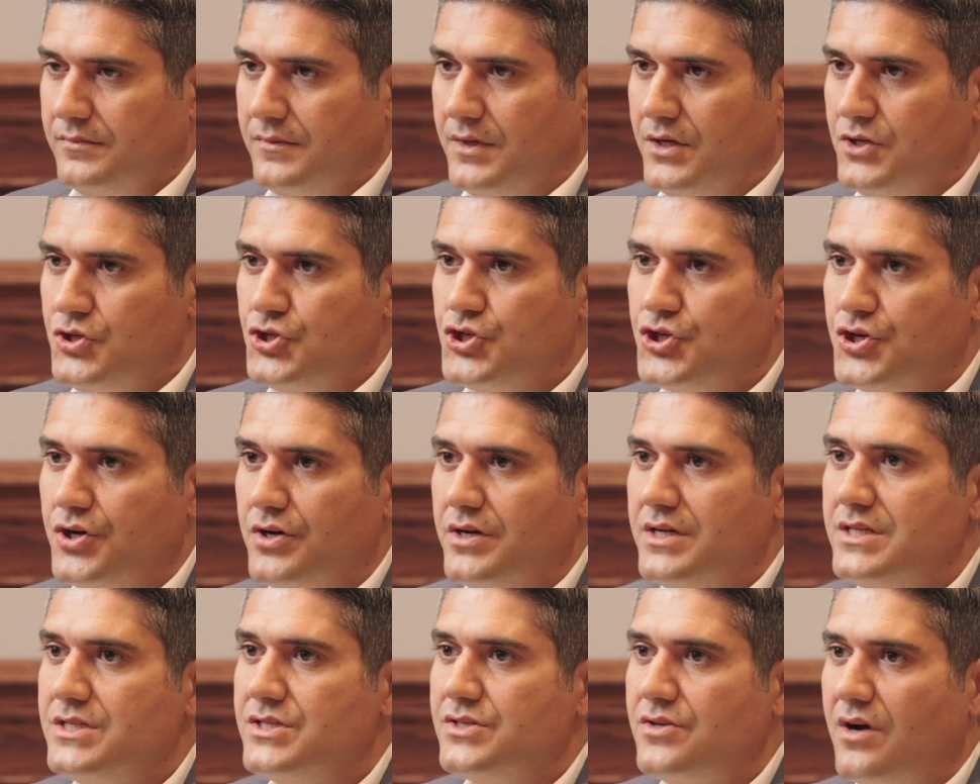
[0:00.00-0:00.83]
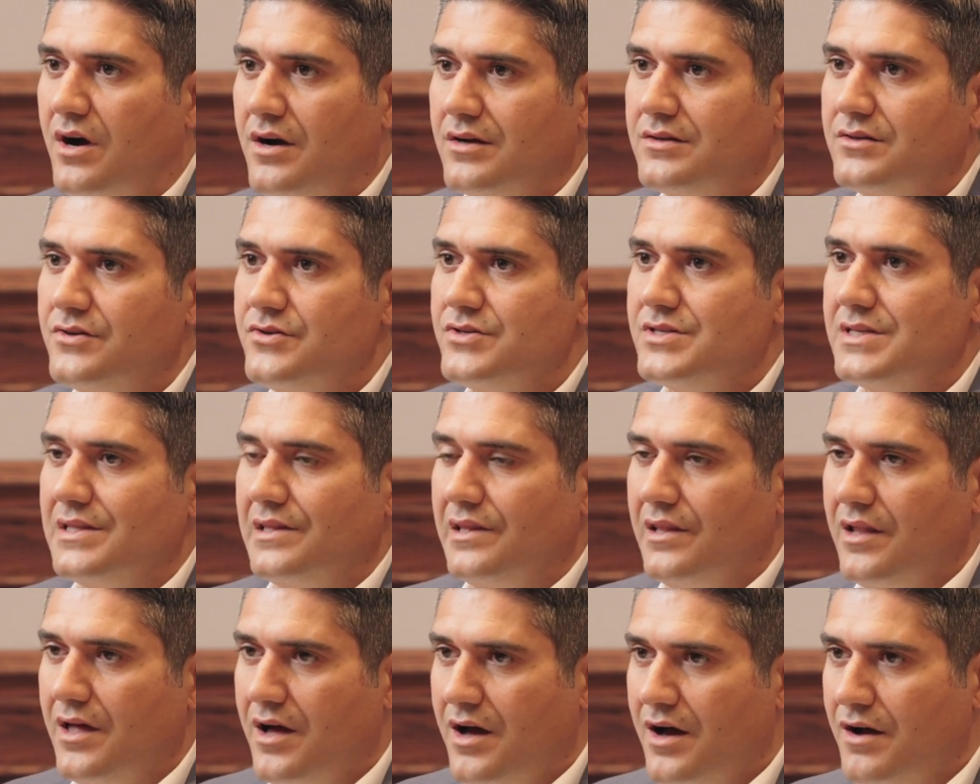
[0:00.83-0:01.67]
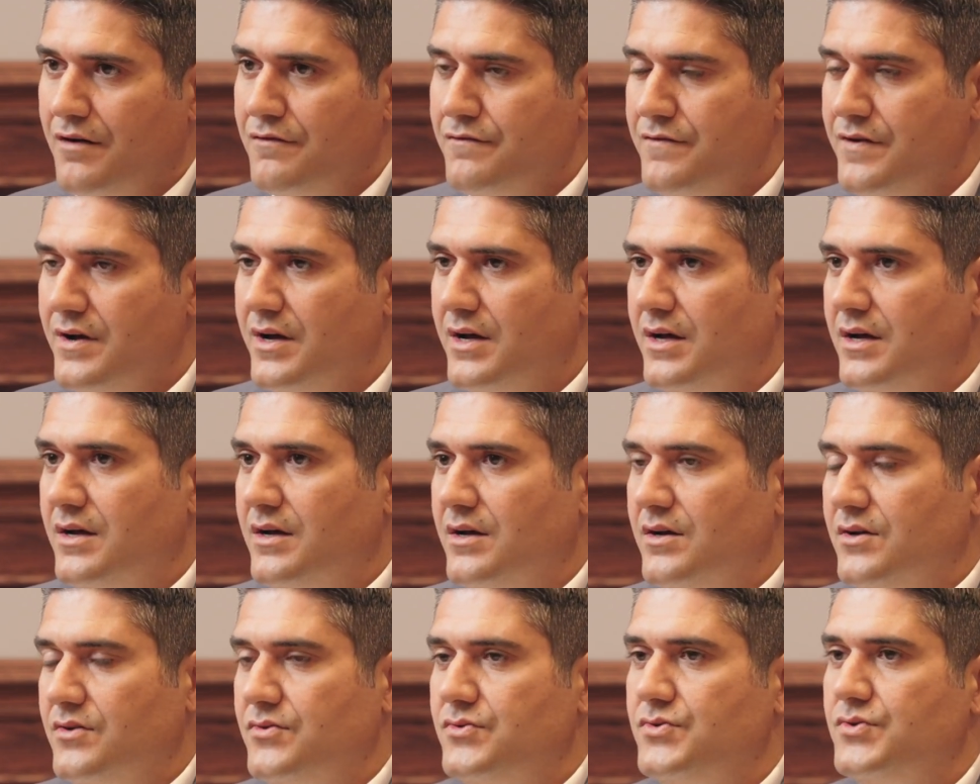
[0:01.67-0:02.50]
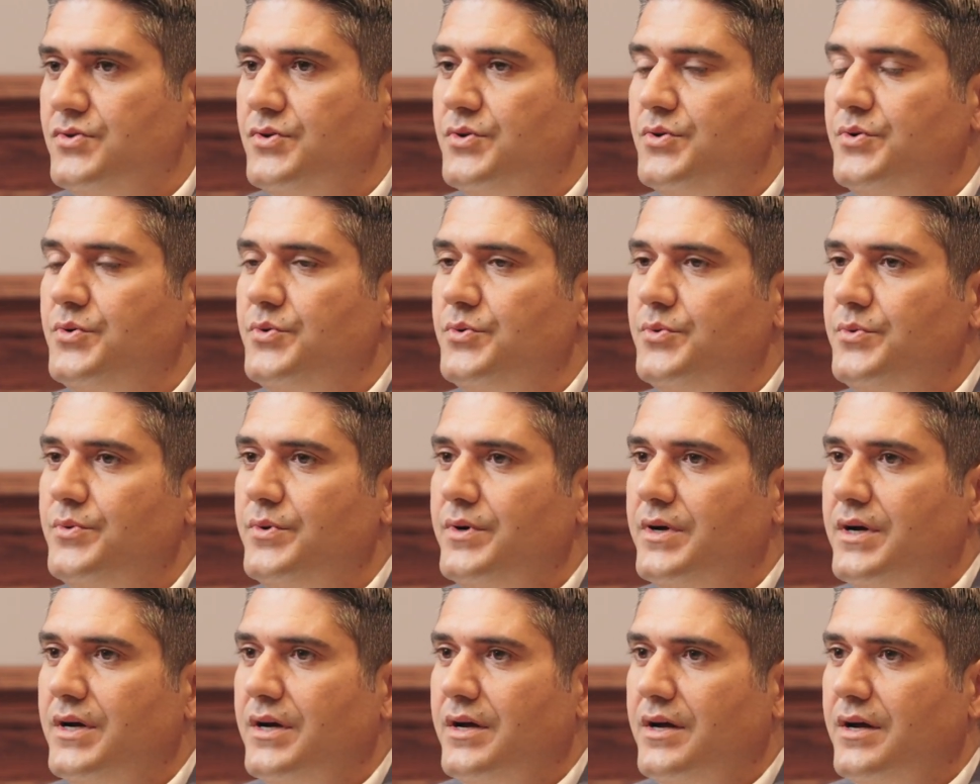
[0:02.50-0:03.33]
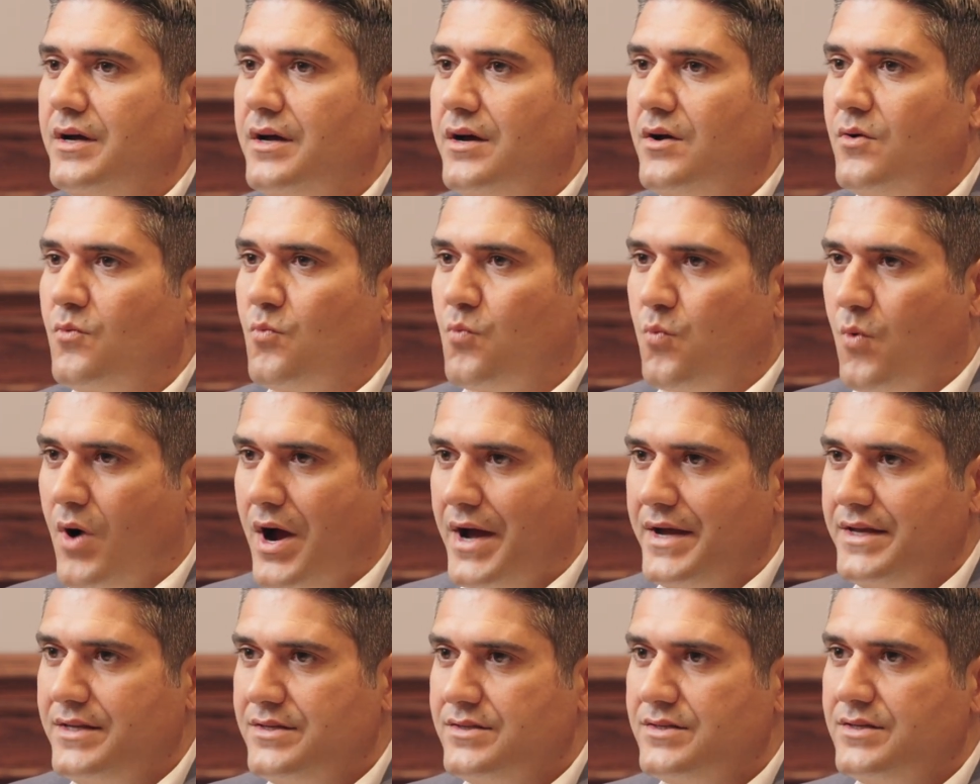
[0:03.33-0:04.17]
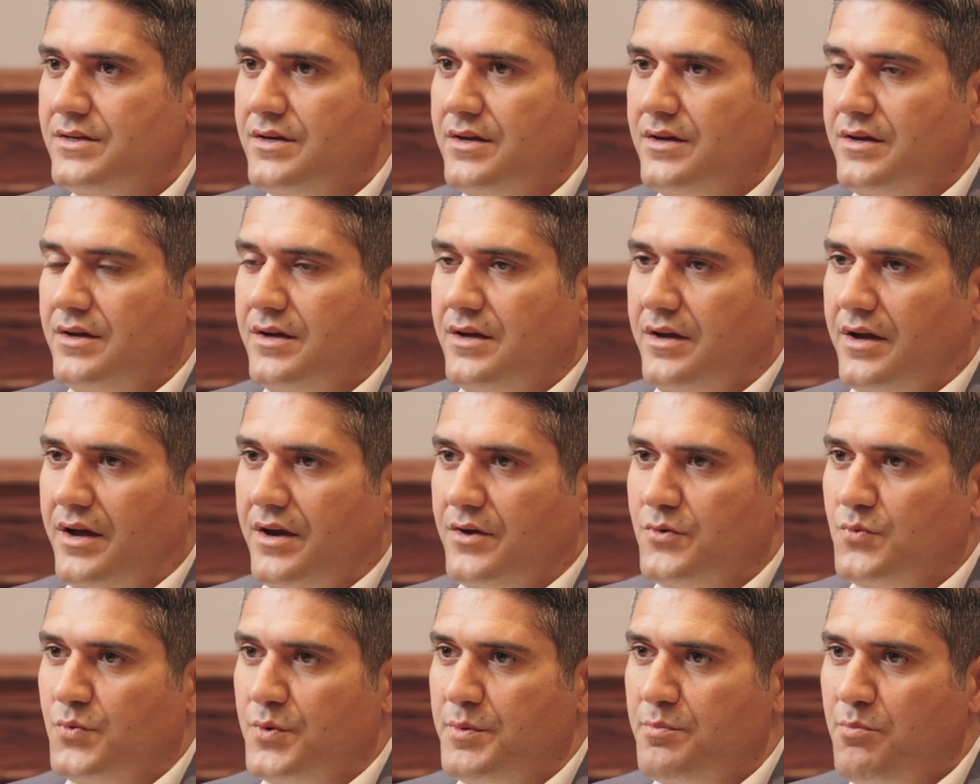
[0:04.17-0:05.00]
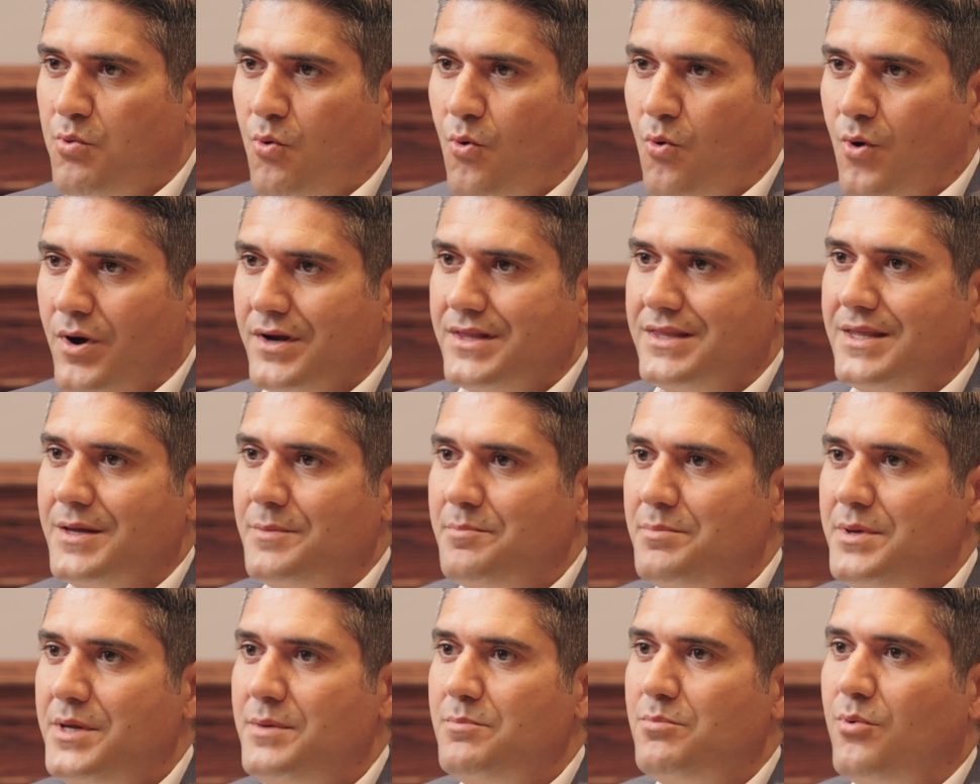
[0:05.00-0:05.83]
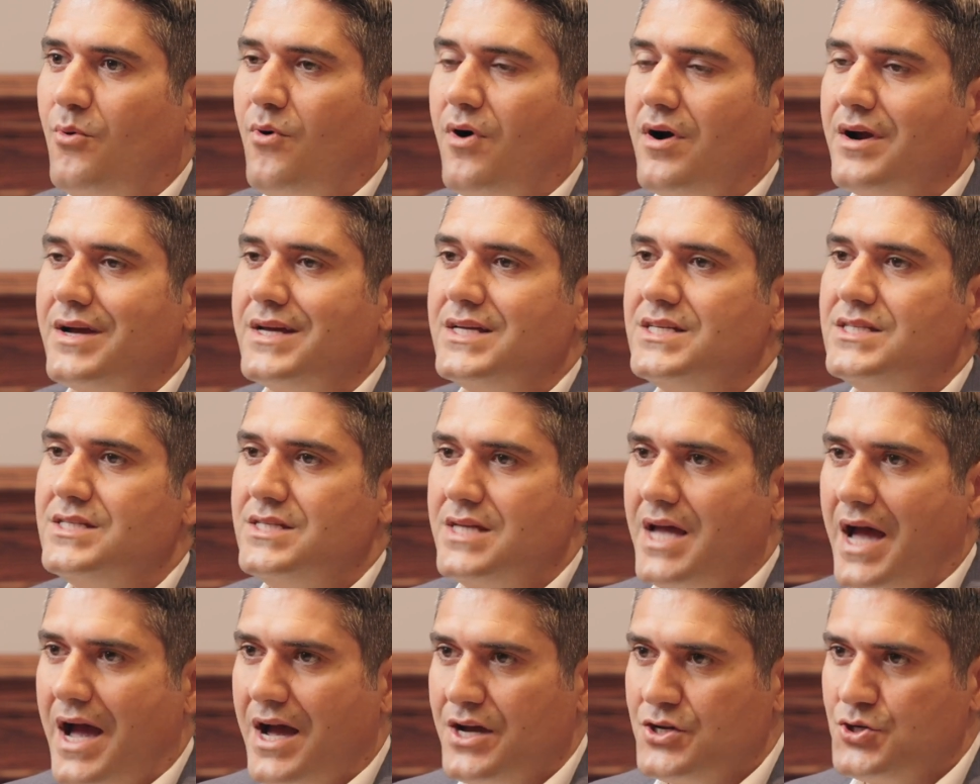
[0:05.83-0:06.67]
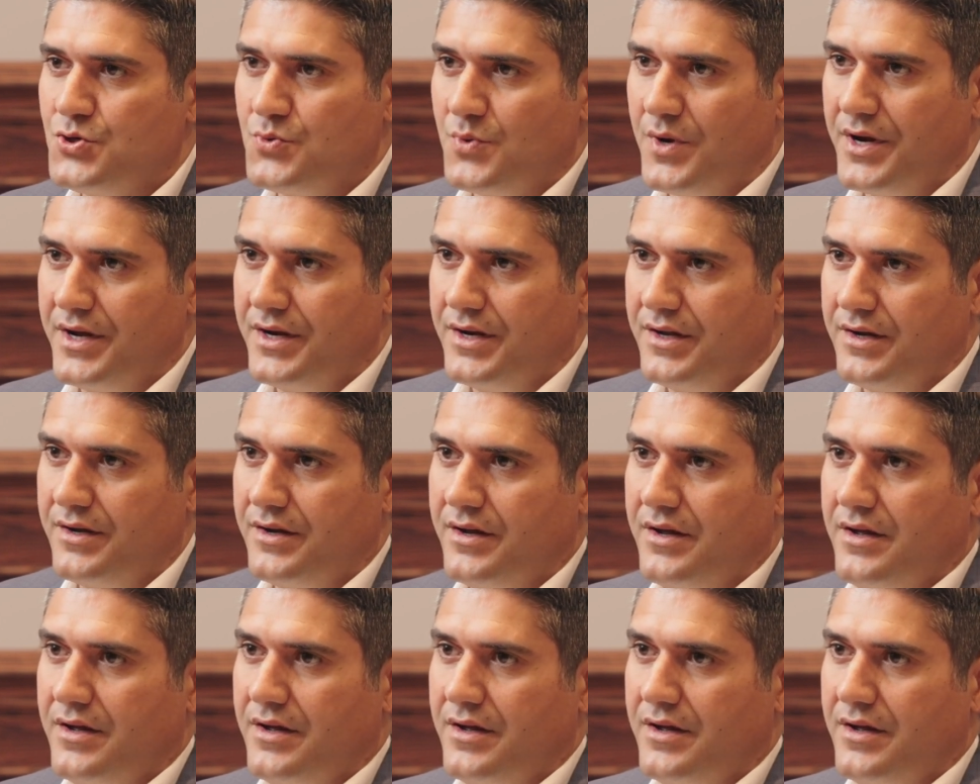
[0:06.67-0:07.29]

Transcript: insurance doctors love to write and report that people are exaggerating.